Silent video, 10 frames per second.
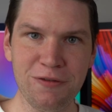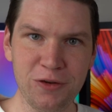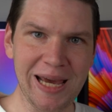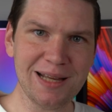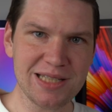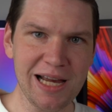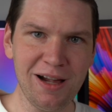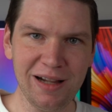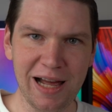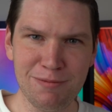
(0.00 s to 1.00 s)
if you can't
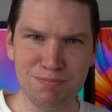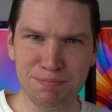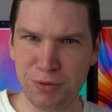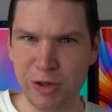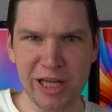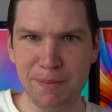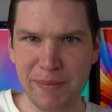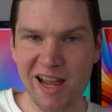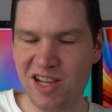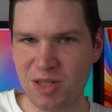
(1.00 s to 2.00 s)
tell, I'm pretty
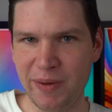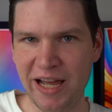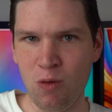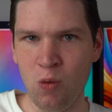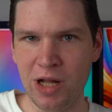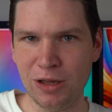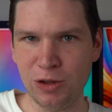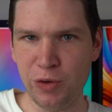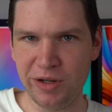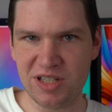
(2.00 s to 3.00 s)
amazed by what
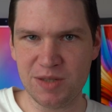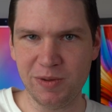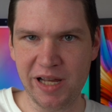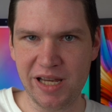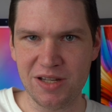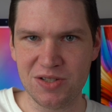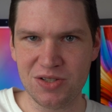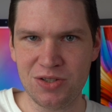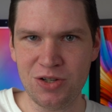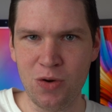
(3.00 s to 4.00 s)
Luna Display is
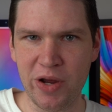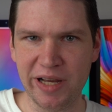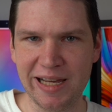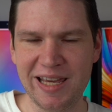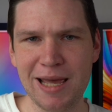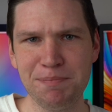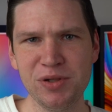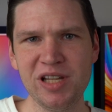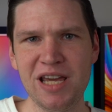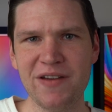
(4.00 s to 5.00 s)
doing. I can't
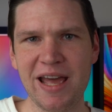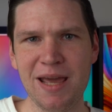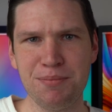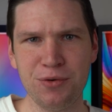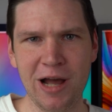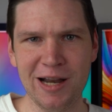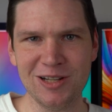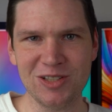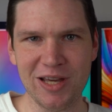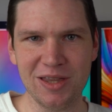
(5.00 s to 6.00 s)
believe a
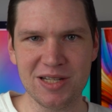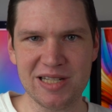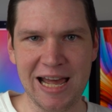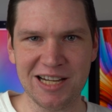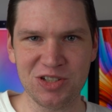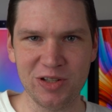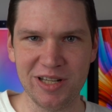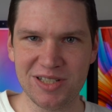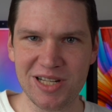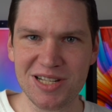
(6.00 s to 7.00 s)
product like this actually
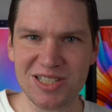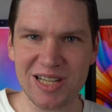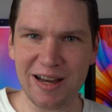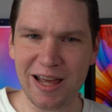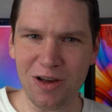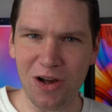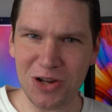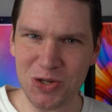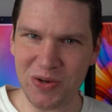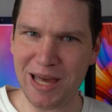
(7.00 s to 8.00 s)
exists, and I
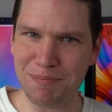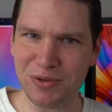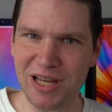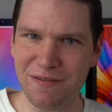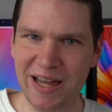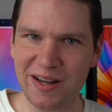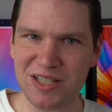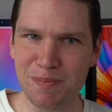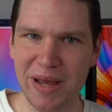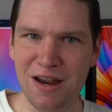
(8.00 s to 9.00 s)
also can't believe that
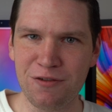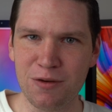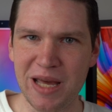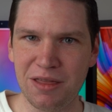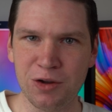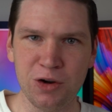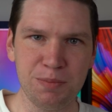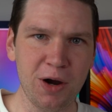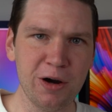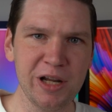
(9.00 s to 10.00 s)
it's made from a third
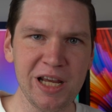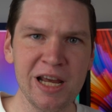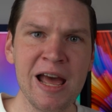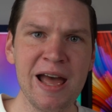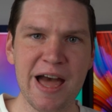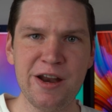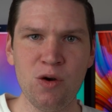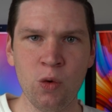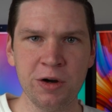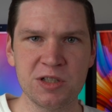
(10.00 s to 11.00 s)
party and
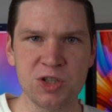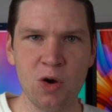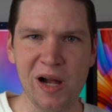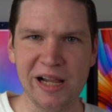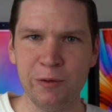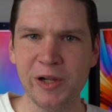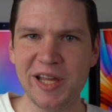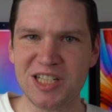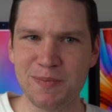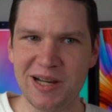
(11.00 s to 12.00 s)
it works so well. I really
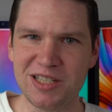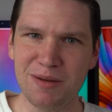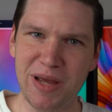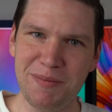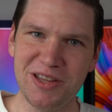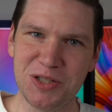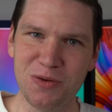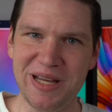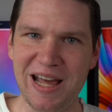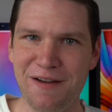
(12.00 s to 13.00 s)
expected maybe this
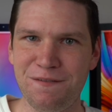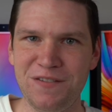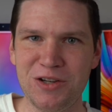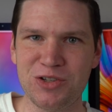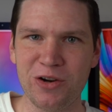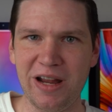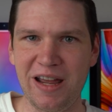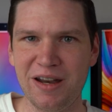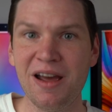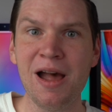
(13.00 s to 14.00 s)
would be a feature
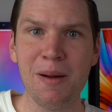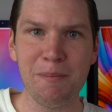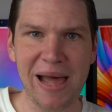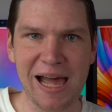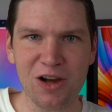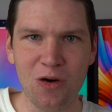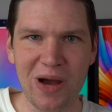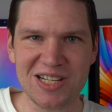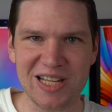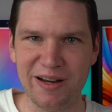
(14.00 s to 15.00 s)
in Mac
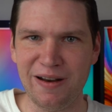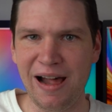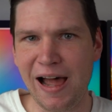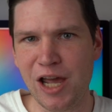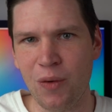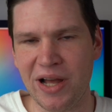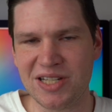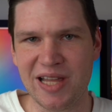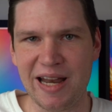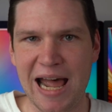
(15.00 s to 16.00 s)
OS and in
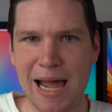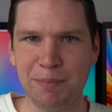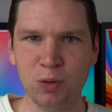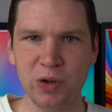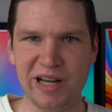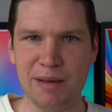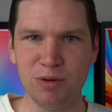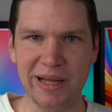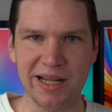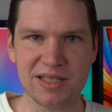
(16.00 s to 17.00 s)
iOS that Apple would enable
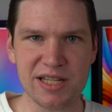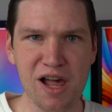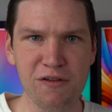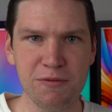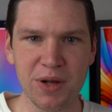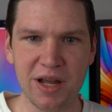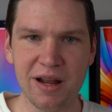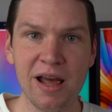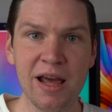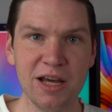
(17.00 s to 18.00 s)
by itself,
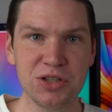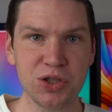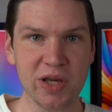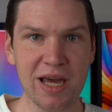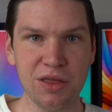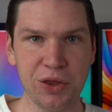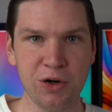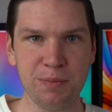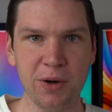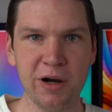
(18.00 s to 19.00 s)
but it took a
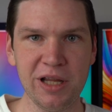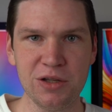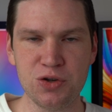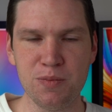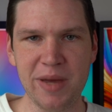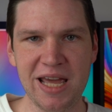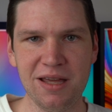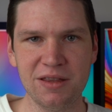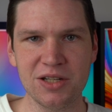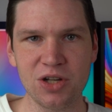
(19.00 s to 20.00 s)
third party to make
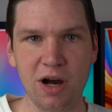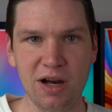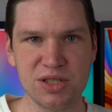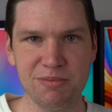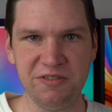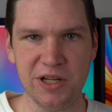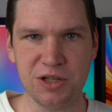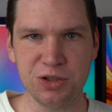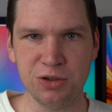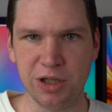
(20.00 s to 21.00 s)
this awesome
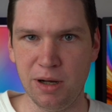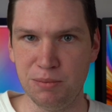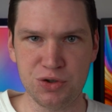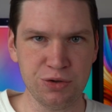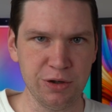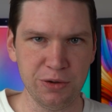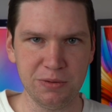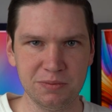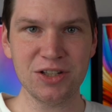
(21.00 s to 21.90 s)
feature come true.